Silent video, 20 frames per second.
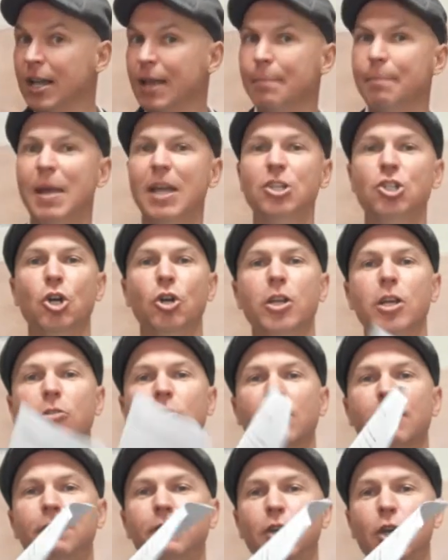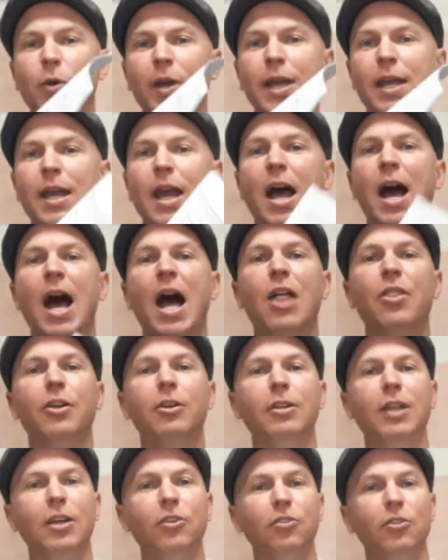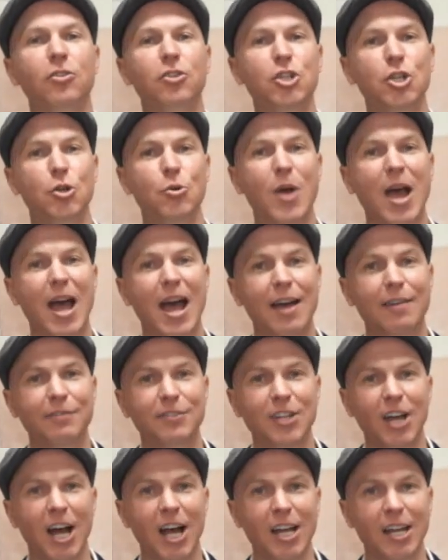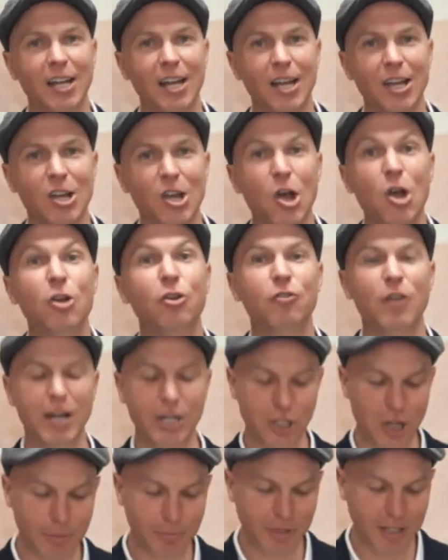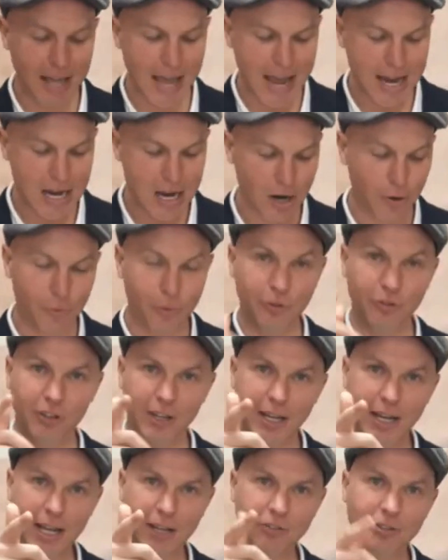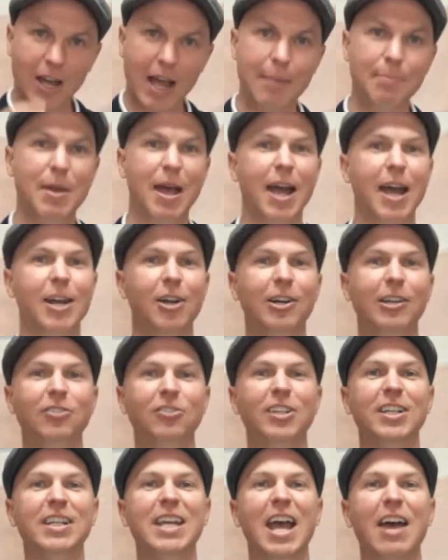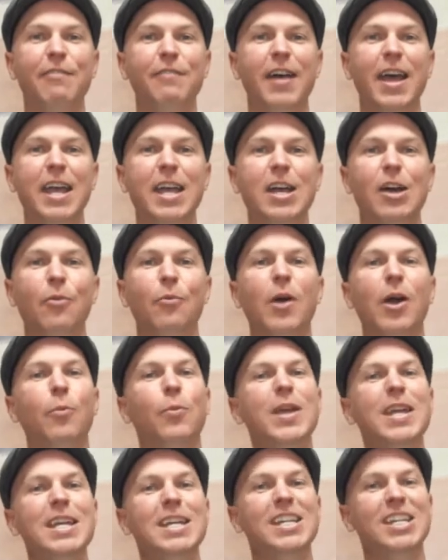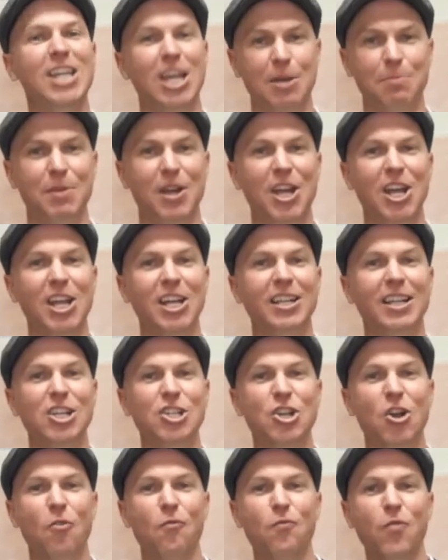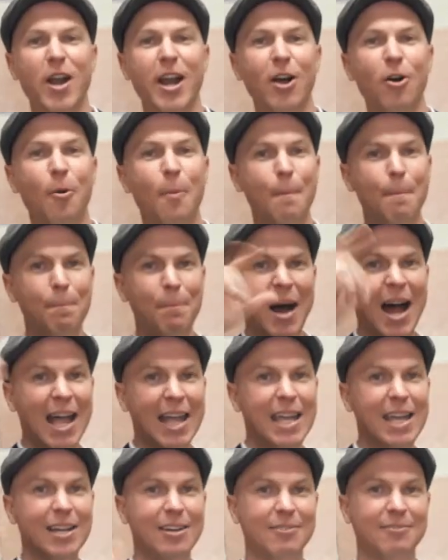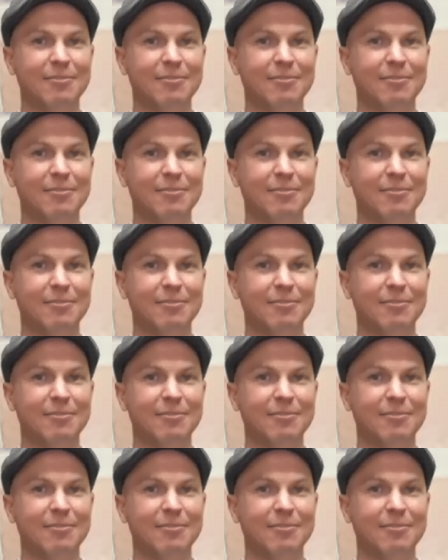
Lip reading: Make sure you're reviewing other lessons you have done. Great job today. We'll see you next time at Oyster Cafe, where we keep English real. Bye.